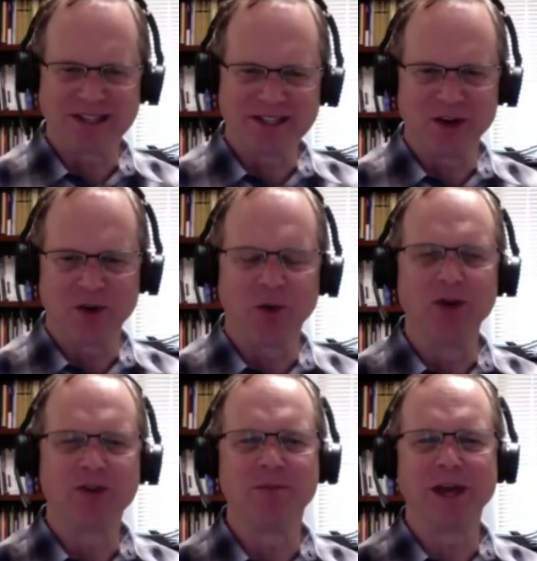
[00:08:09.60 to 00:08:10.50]
that are going
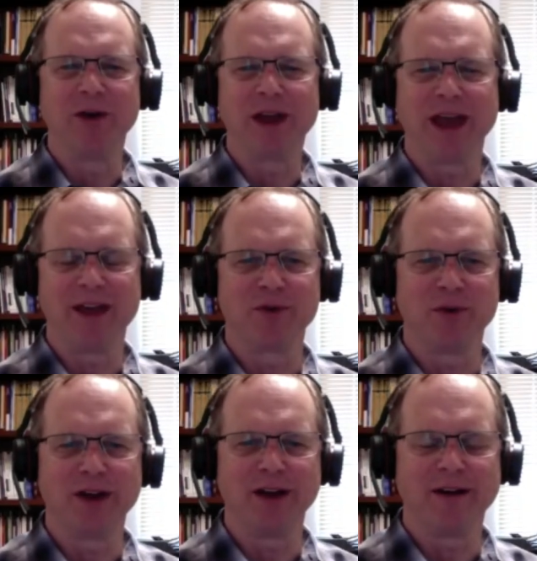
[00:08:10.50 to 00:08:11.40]
to be okay through
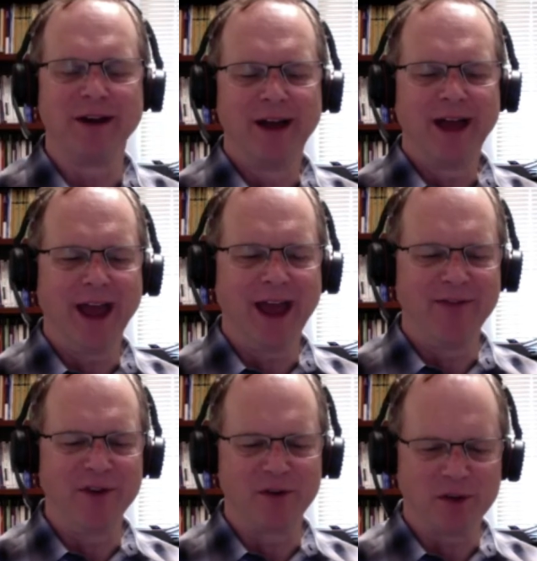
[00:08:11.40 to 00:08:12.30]
here, and
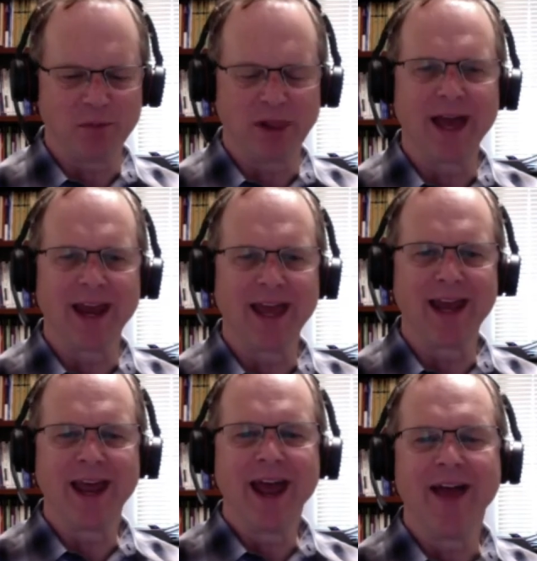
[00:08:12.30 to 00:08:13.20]
they're planning it,
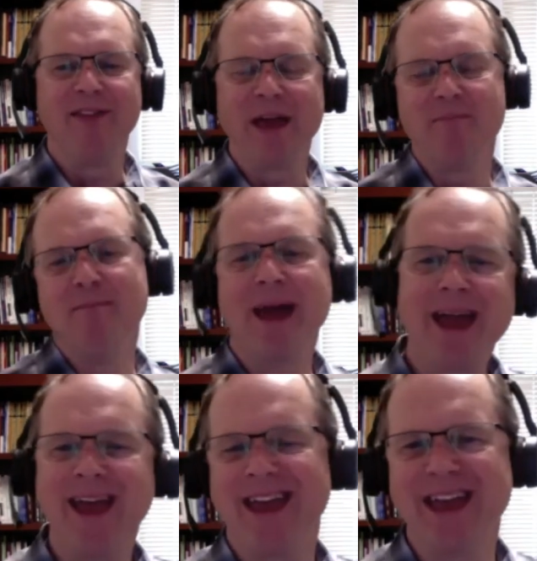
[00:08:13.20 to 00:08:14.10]
and they
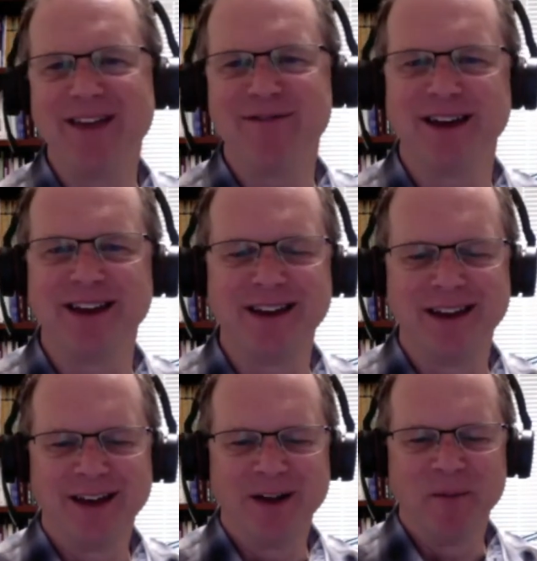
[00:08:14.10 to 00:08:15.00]
may even
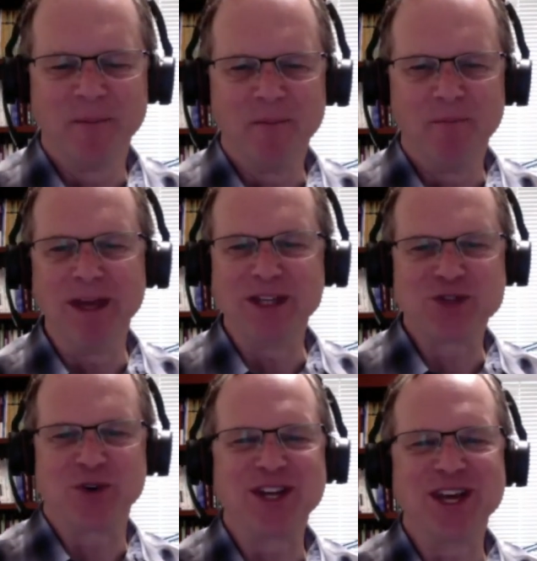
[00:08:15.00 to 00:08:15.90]
be
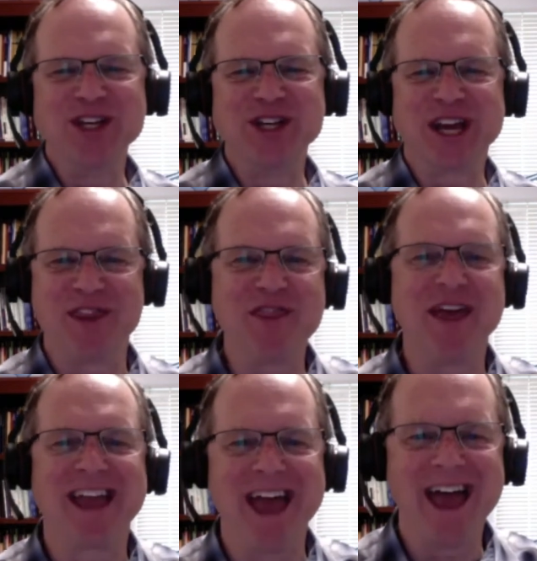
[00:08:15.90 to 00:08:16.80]
strategic and
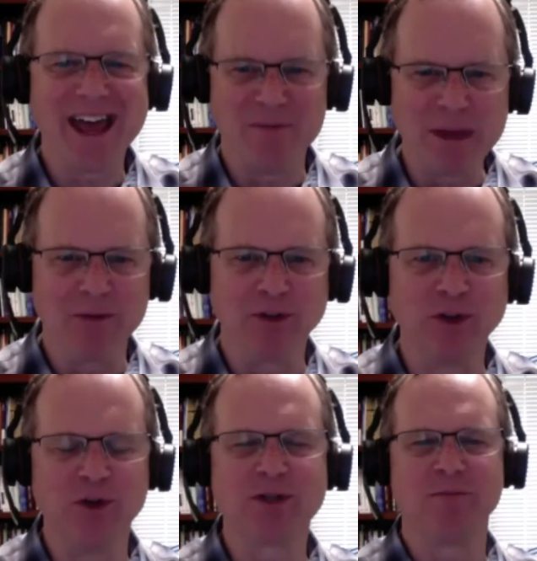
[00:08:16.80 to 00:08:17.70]
think ahead and be able to
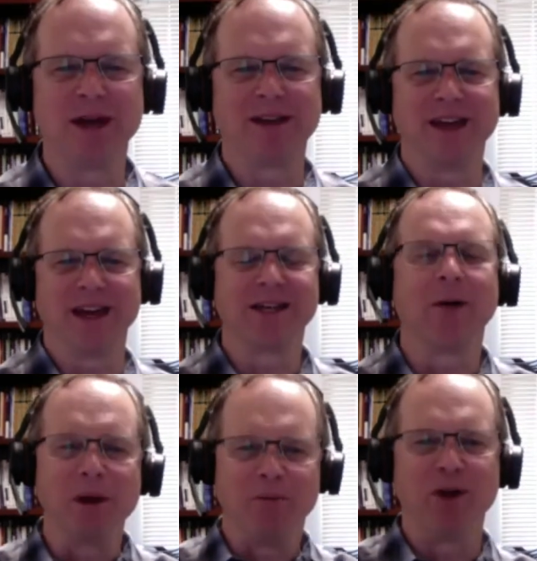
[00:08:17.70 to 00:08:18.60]
do some big things. I'm
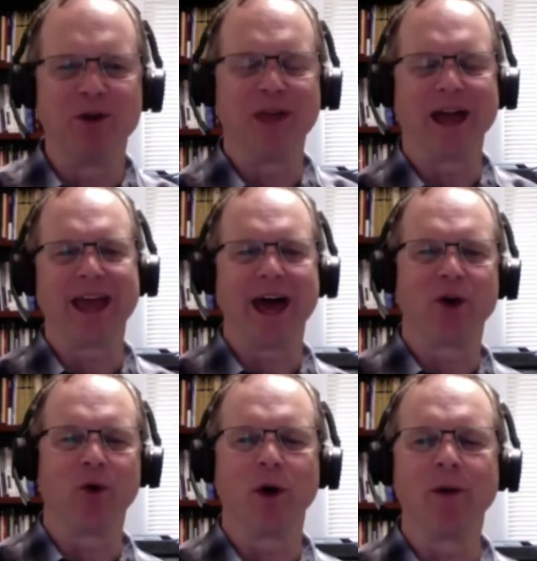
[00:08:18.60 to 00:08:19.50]
going to put you in that
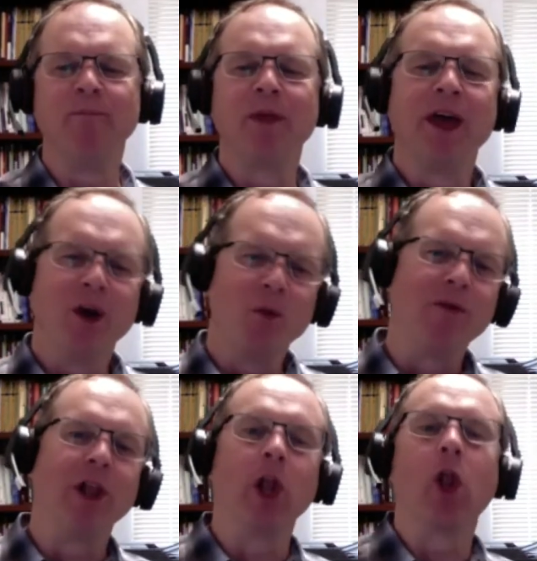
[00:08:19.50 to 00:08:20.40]
category. We
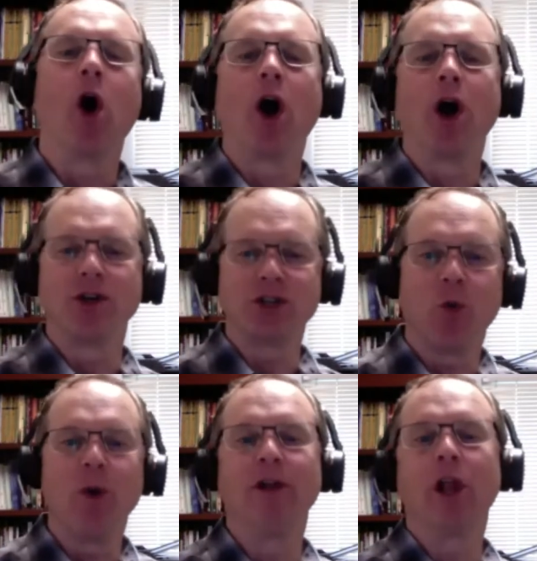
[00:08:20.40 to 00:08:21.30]
have a large
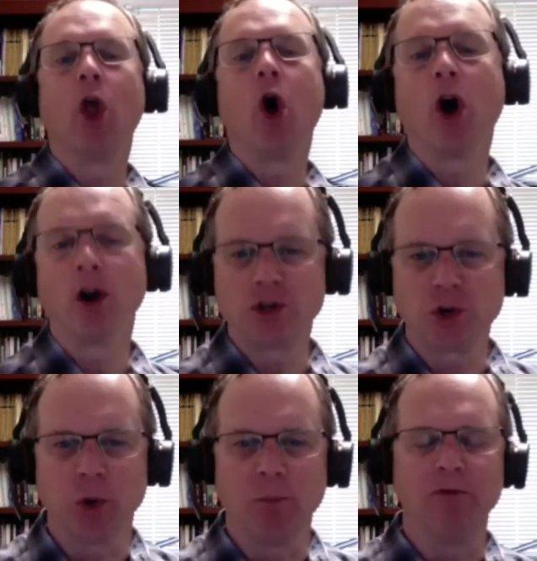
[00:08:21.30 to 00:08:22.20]

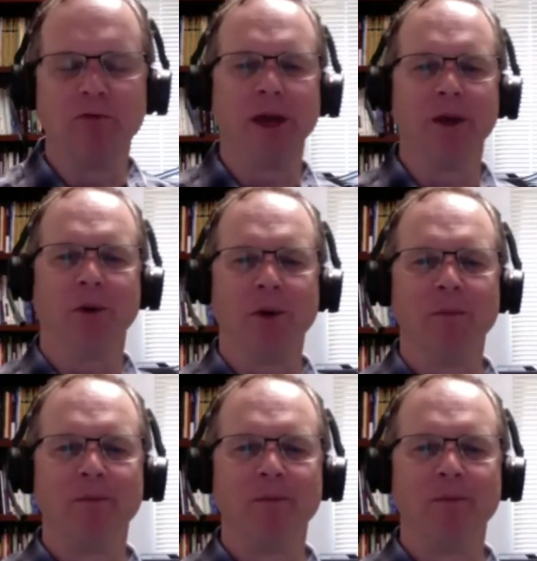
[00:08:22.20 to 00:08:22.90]
group of people